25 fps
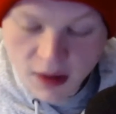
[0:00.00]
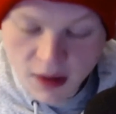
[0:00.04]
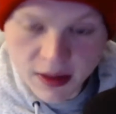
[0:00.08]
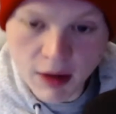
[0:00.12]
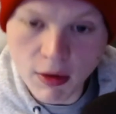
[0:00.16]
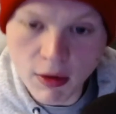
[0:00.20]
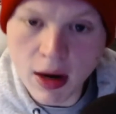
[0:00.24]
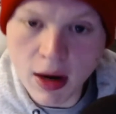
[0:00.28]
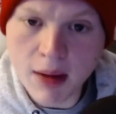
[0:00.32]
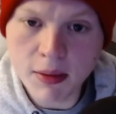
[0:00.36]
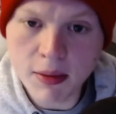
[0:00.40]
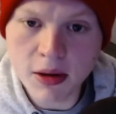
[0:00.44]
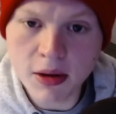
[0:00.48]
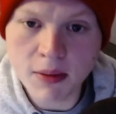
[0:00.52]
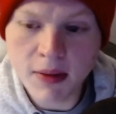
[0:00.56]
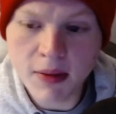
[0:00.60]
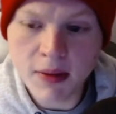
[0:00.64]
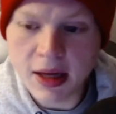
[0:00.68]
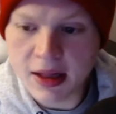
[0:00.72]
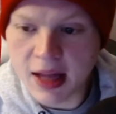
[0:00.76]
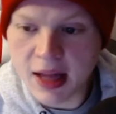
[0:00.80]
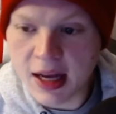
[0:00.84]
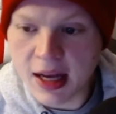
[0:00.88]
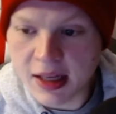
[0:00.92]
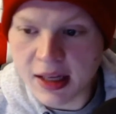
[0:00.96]
They were able to
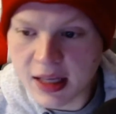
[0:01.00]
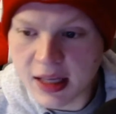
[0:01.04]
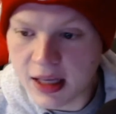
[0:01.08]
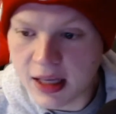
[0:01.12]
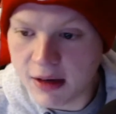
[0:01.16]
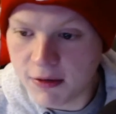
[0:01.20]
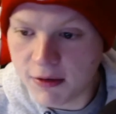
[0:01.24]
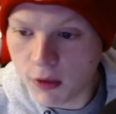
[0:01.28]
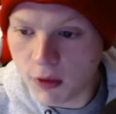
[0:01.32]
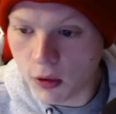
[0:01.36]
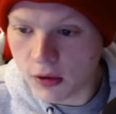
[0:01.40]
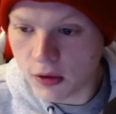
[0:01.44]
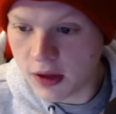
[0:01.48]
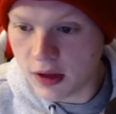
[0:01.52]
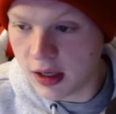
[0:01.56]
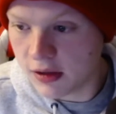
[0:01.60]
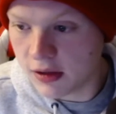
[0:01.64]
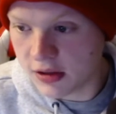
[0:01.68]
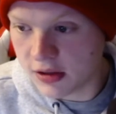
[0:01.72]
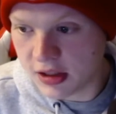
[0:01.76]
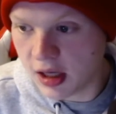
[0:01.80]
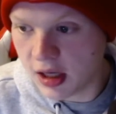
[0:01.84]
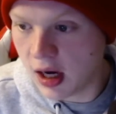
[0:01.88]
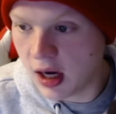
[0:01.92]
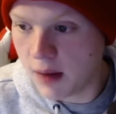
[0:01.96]
make that key 4th down
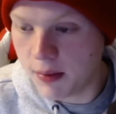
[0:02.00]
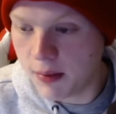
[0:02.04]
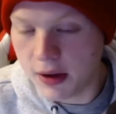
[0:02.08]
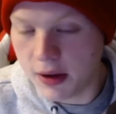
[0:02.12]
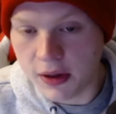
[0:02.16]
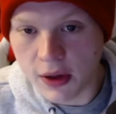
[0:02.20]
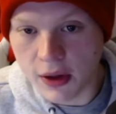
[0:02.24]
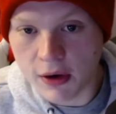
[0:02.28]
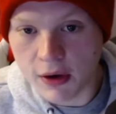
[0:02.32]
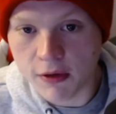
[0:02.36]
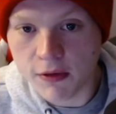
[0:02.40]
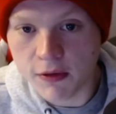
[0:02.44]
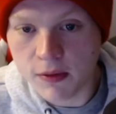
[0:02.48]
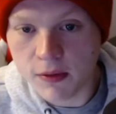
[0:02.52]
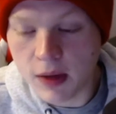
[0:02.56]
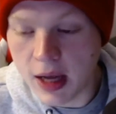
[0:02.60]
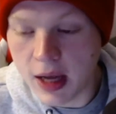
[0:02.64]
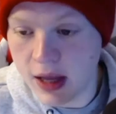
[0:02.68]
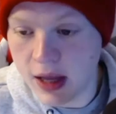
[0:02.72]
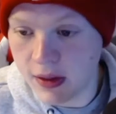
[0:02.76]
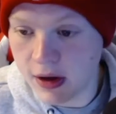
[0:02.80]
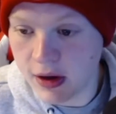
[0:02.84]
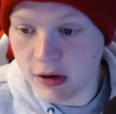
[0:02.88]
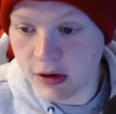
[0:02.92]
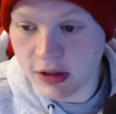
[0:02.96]
stop in
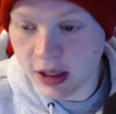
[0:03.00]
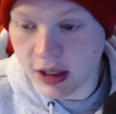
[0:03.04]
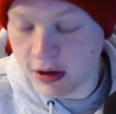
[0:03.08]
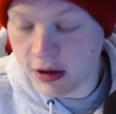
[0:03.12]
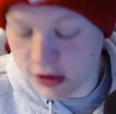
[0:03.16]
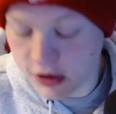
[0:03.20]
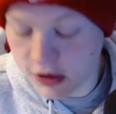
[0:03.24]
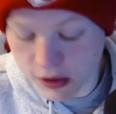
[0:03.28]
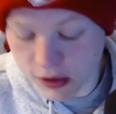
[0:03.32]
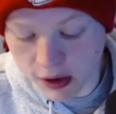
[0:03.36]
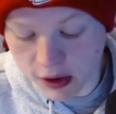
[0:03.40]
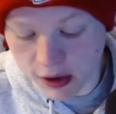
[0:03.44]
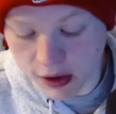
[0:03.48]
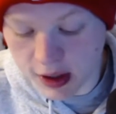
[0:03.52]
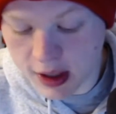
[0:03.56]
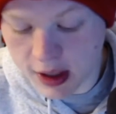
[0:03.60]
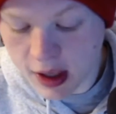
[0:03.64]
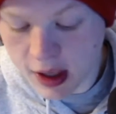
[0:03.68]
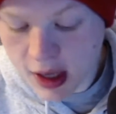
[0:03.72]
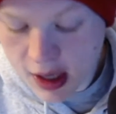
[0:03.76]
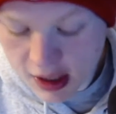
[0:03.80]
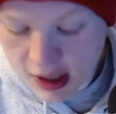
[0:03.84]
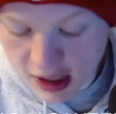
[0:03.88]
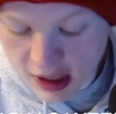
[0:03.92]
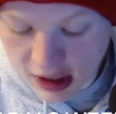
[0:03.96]
their territory,
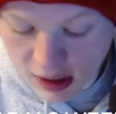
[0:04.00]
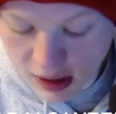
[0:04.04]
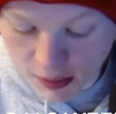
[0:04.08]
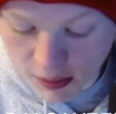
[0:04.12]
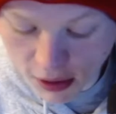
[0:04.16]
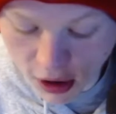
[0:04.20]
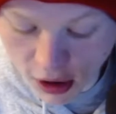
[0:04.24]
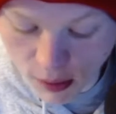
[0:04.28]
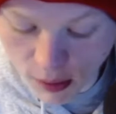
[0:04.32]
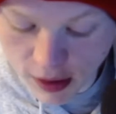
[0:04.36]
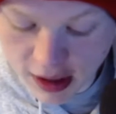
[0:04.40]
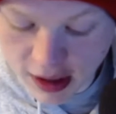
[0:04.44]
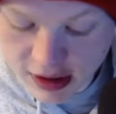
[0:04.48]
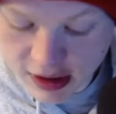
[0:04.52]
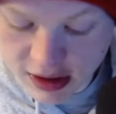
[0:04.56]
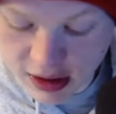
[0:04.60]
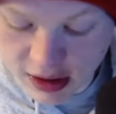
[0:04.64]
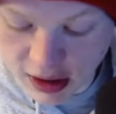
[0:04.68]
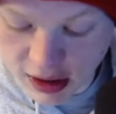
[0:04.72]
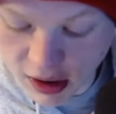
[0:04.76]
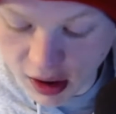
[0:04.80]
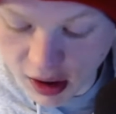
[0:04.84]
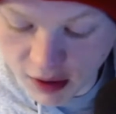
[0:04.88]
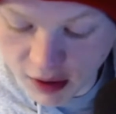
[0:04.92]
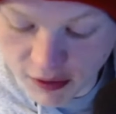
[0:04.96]
get the ball back to
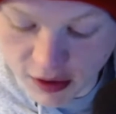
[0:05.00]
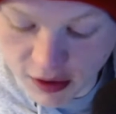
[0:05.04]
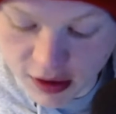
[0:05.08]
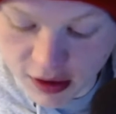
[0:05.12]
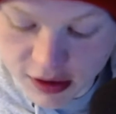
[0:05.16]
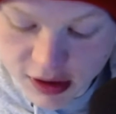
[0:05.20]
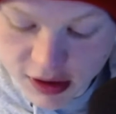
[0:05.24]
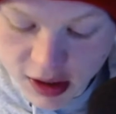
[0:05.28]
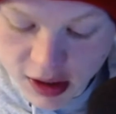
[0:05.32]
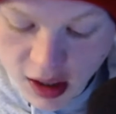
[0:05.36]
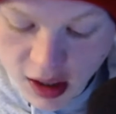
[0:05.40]
the offense.